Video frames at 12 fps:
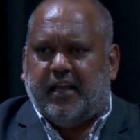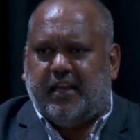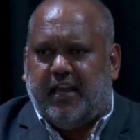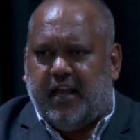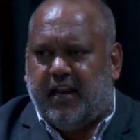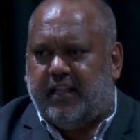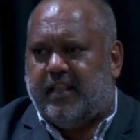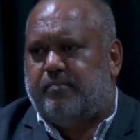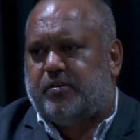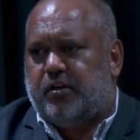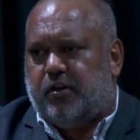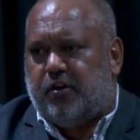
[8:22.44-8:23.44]
getting them
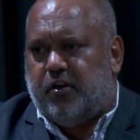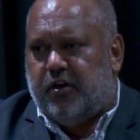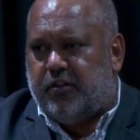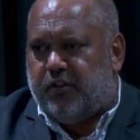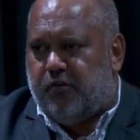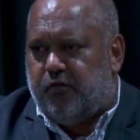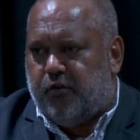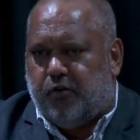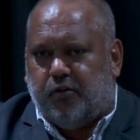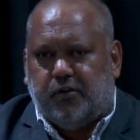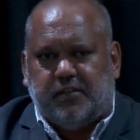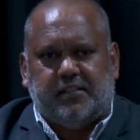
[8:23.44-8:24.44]
to learn the
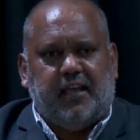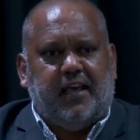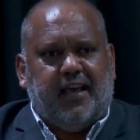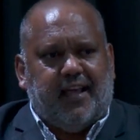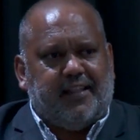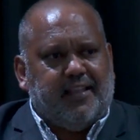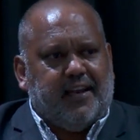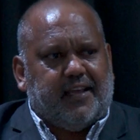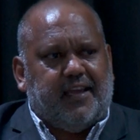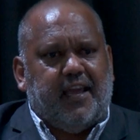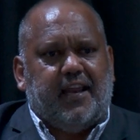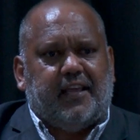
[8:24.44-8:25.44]
rules, and then
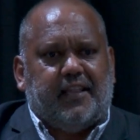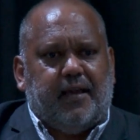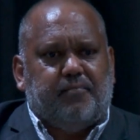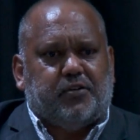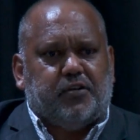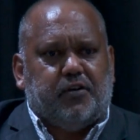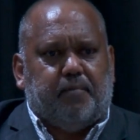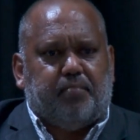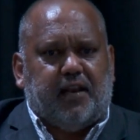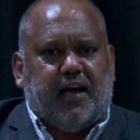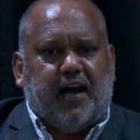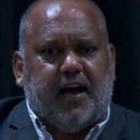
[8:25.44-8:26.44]
getting them to
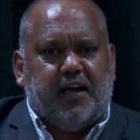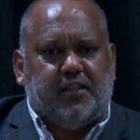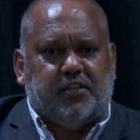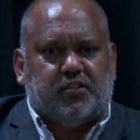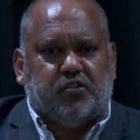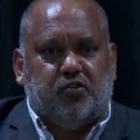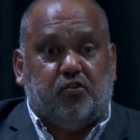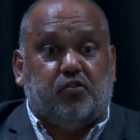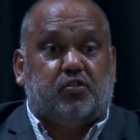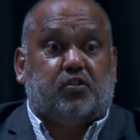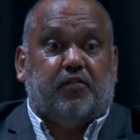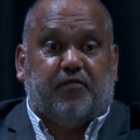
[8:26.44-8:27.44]
apply the schools
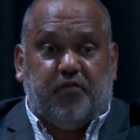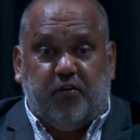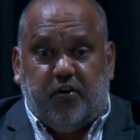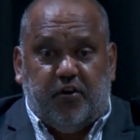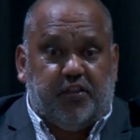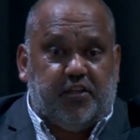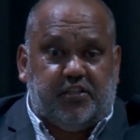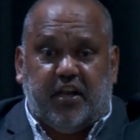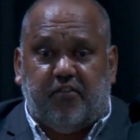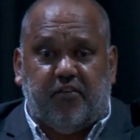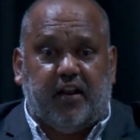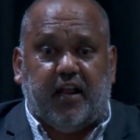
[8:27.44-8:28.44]
to further
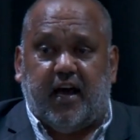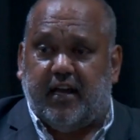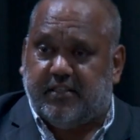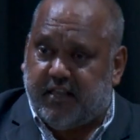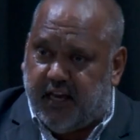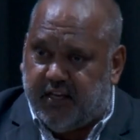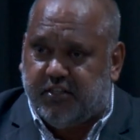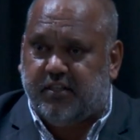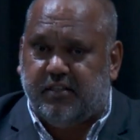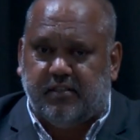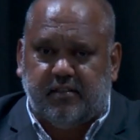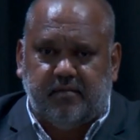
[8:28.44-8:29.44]

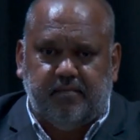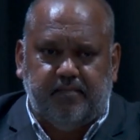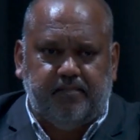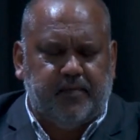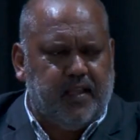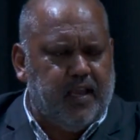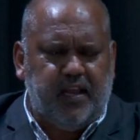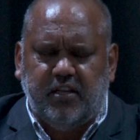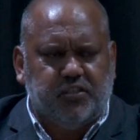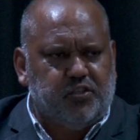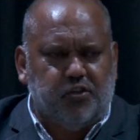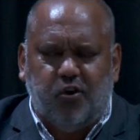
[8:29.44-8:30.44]
generalizations. It
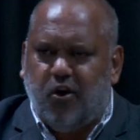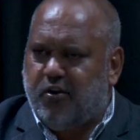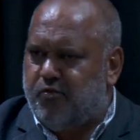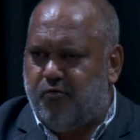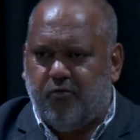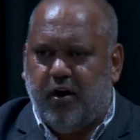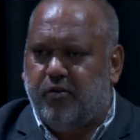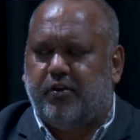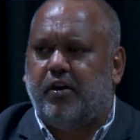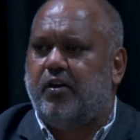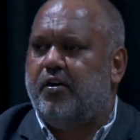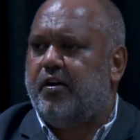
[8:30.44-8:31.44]
is not rote
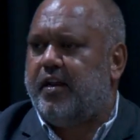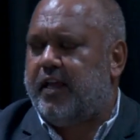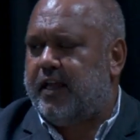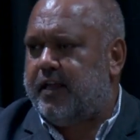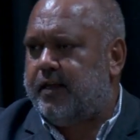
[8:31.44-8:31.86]
learning.